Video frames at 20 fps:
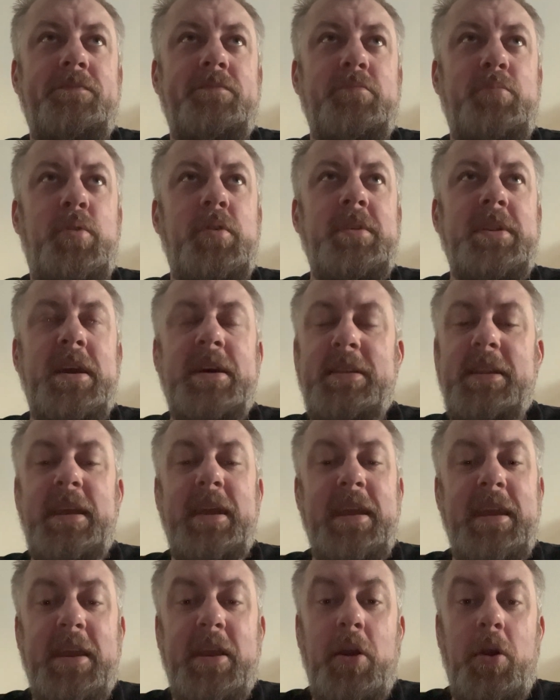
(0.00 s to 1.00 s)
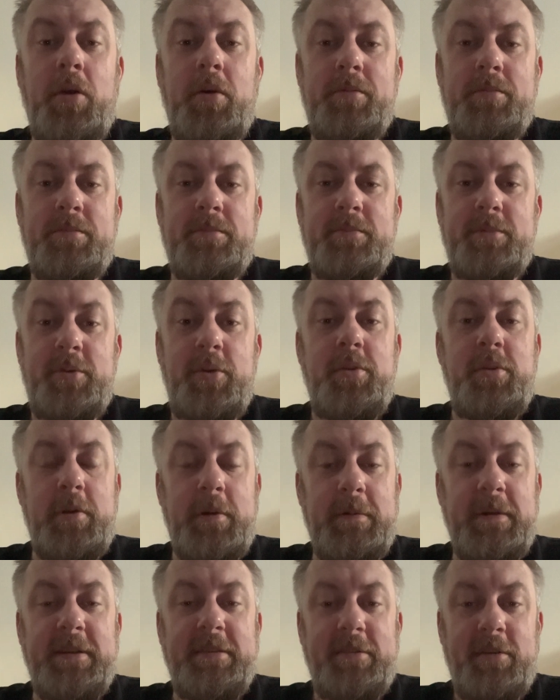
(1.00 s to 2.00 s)
put down their ego, do their
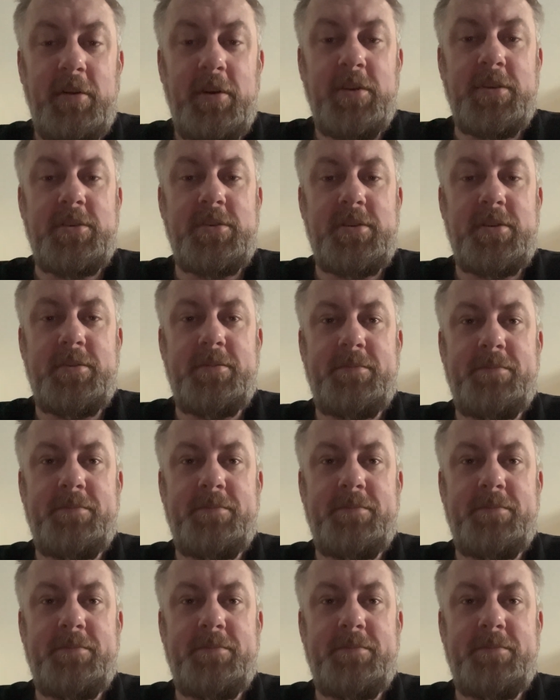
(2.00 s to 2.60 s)
research,